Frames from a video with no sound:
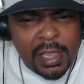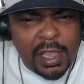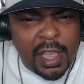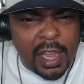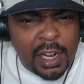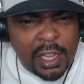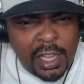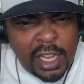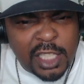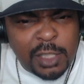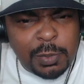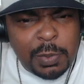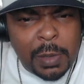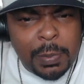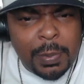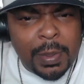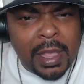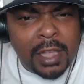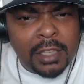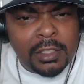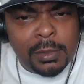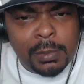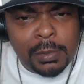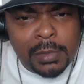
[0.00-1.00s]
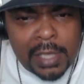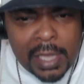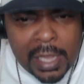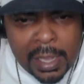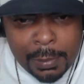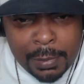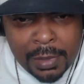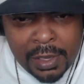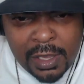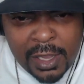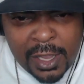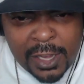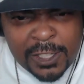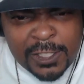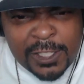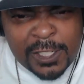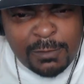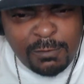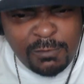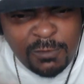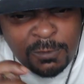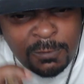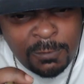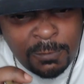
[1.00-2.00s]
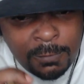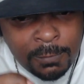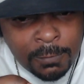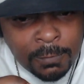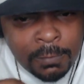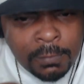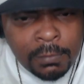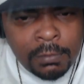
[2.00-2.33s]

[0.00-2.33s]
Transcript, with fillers: you gotta cuss people out. Sometimes, man, you gotta tell. Them, mm!